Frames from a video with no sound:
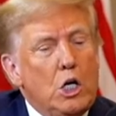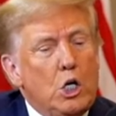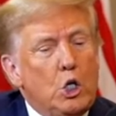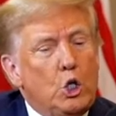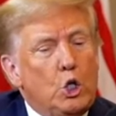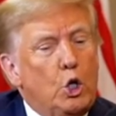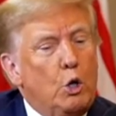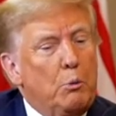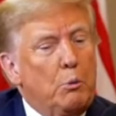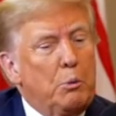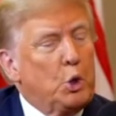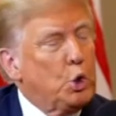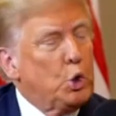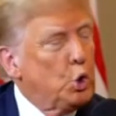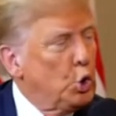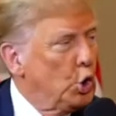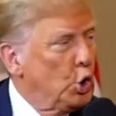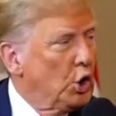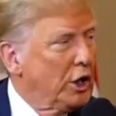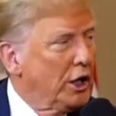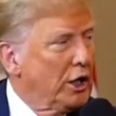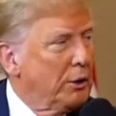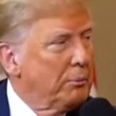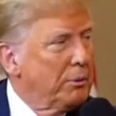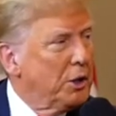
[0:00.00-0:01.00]
global
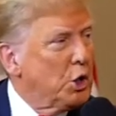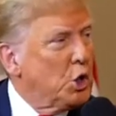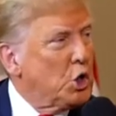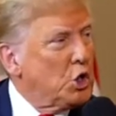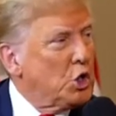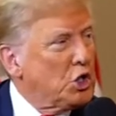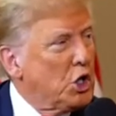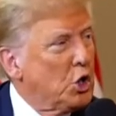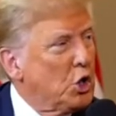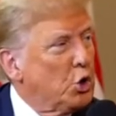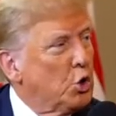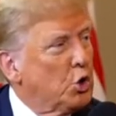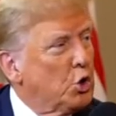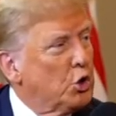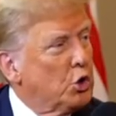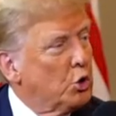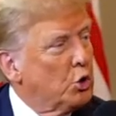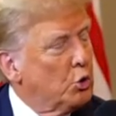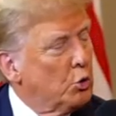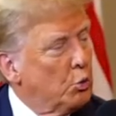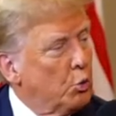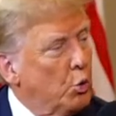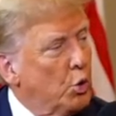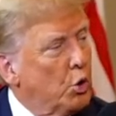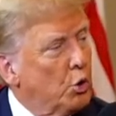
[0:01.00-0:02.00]
cooling because they thought
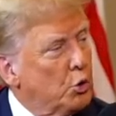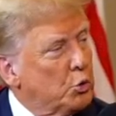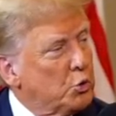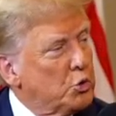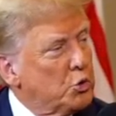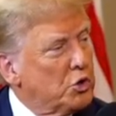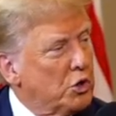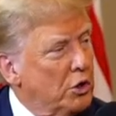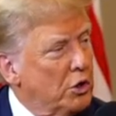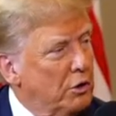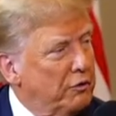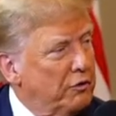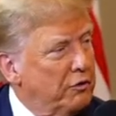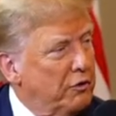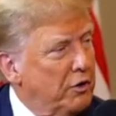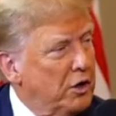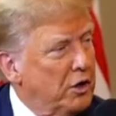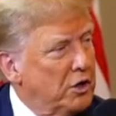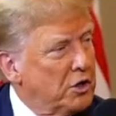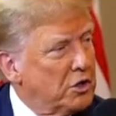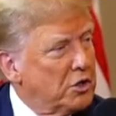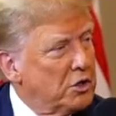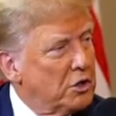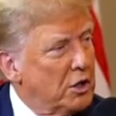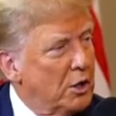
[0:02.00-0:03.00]
the world was going to
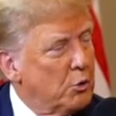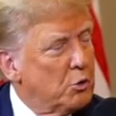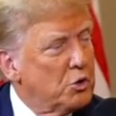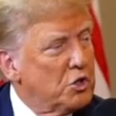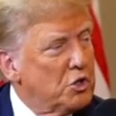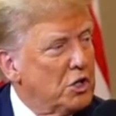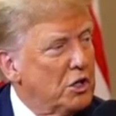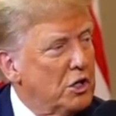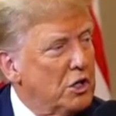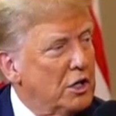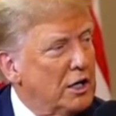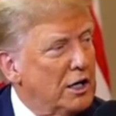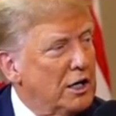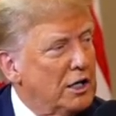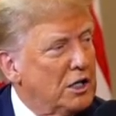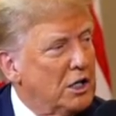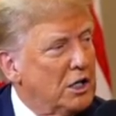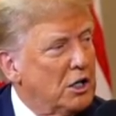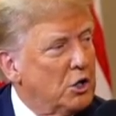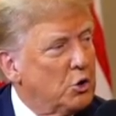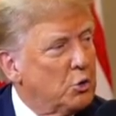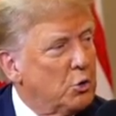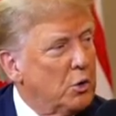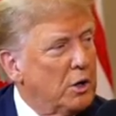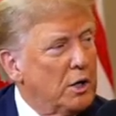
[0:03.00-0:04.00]
freeze. That was in the
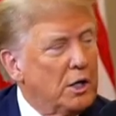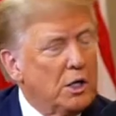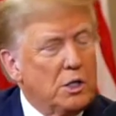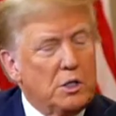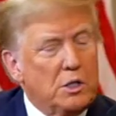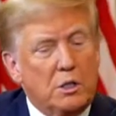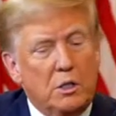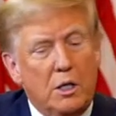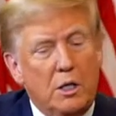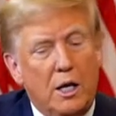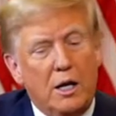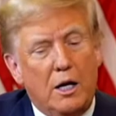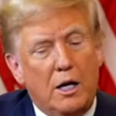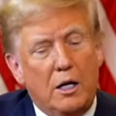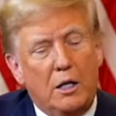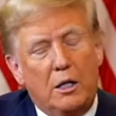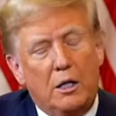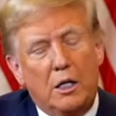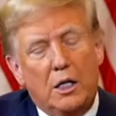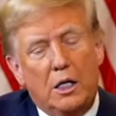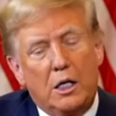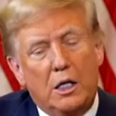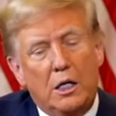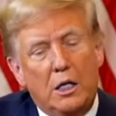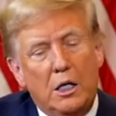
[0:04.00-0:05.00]
1920s. They had a
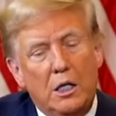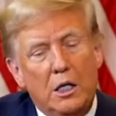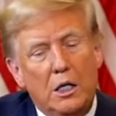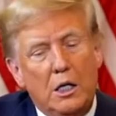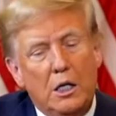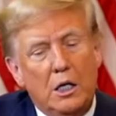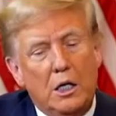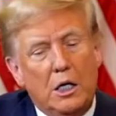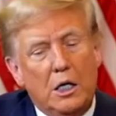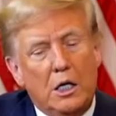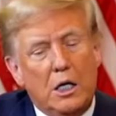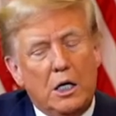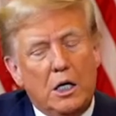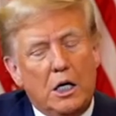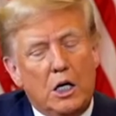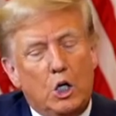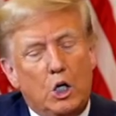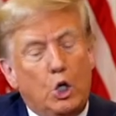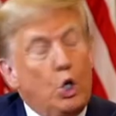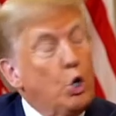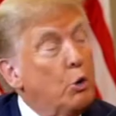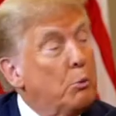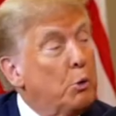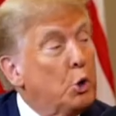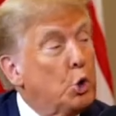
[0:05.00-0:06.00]
thing,
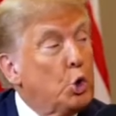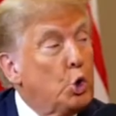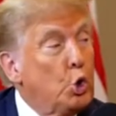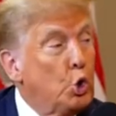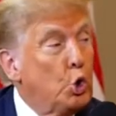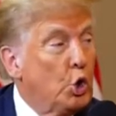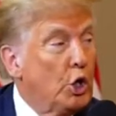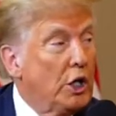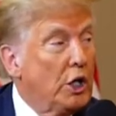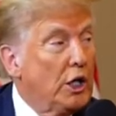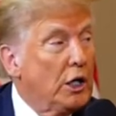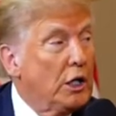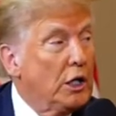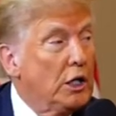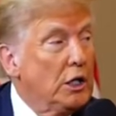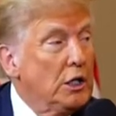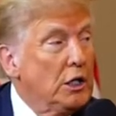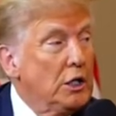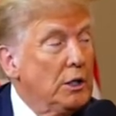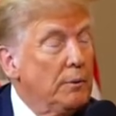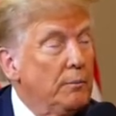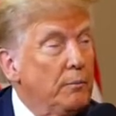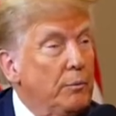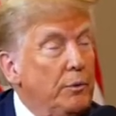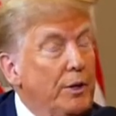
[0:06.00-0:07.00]
global cooling.
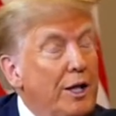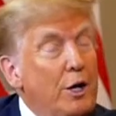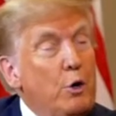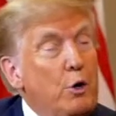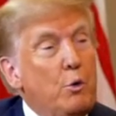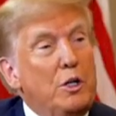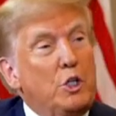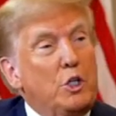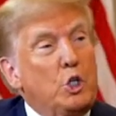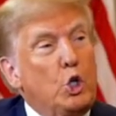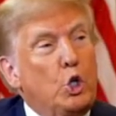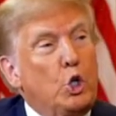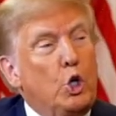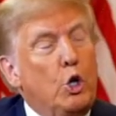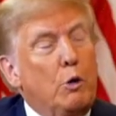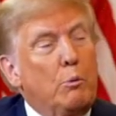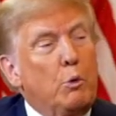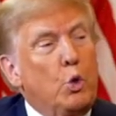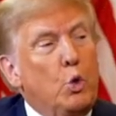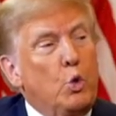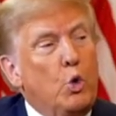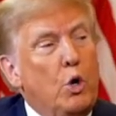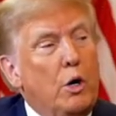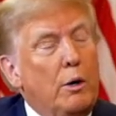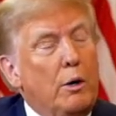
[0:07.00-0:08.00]
Then it went to
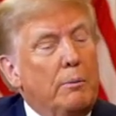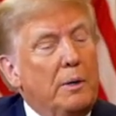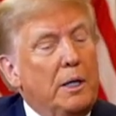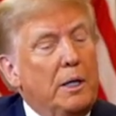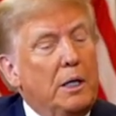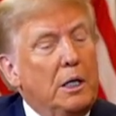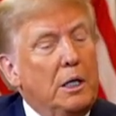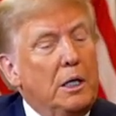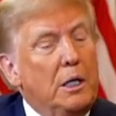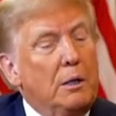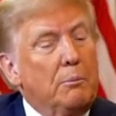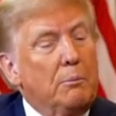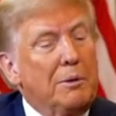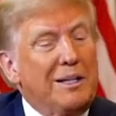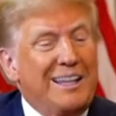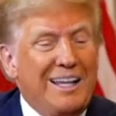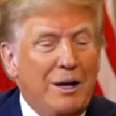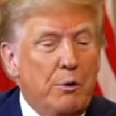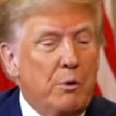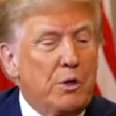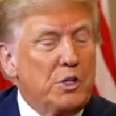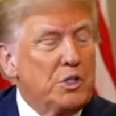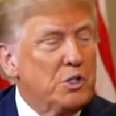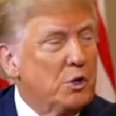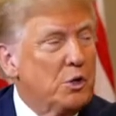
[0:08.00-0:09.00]
global warming, but
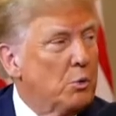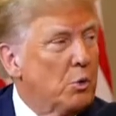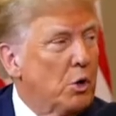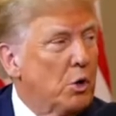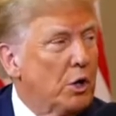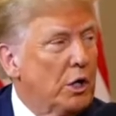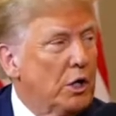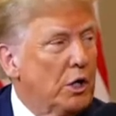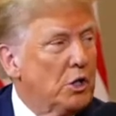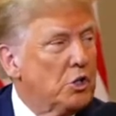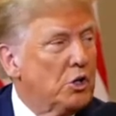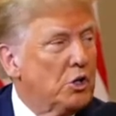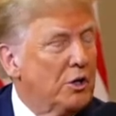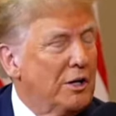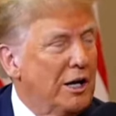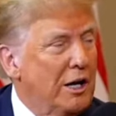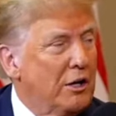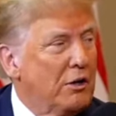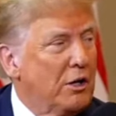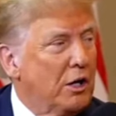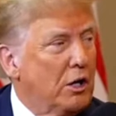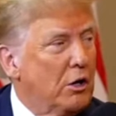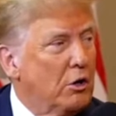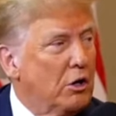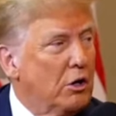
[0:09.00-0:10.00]
that wasn't working. So now
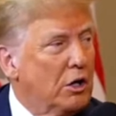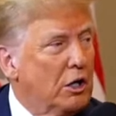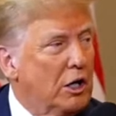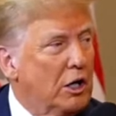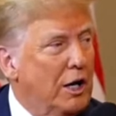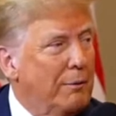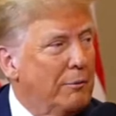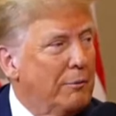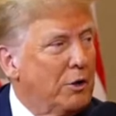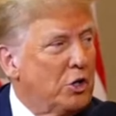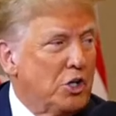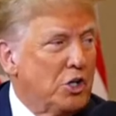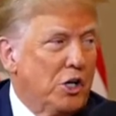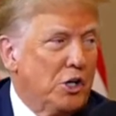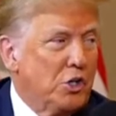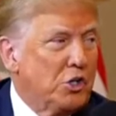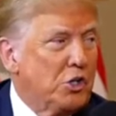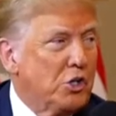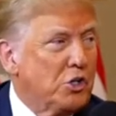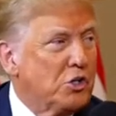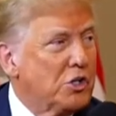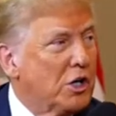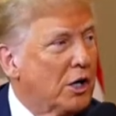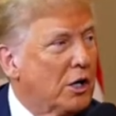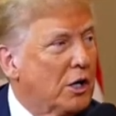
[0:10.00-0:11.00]
they go to climate change
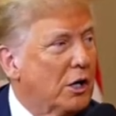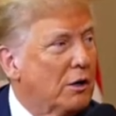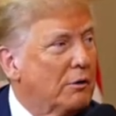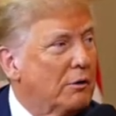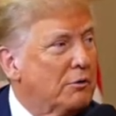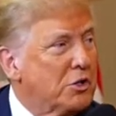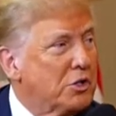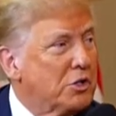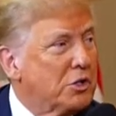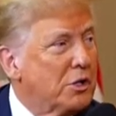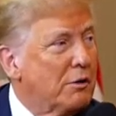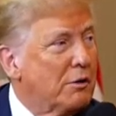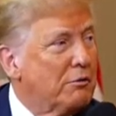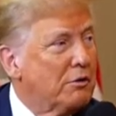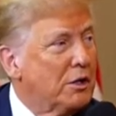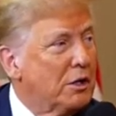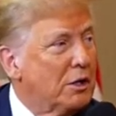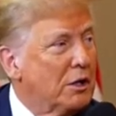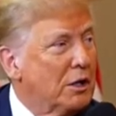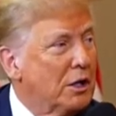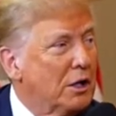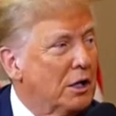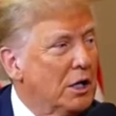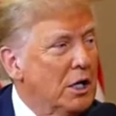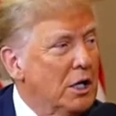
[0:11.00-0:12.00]
because that covers
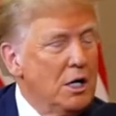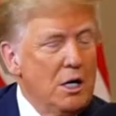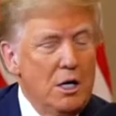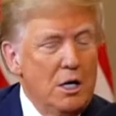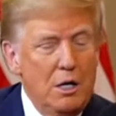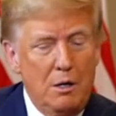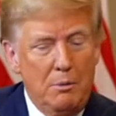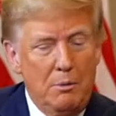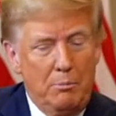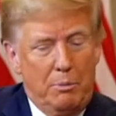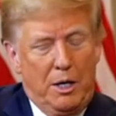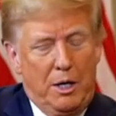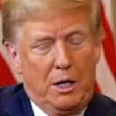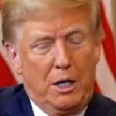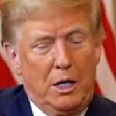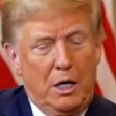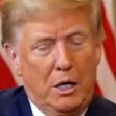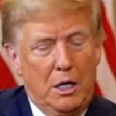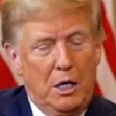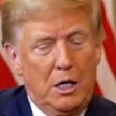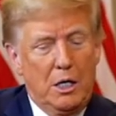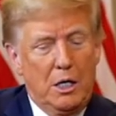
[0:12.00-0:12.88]
everything. But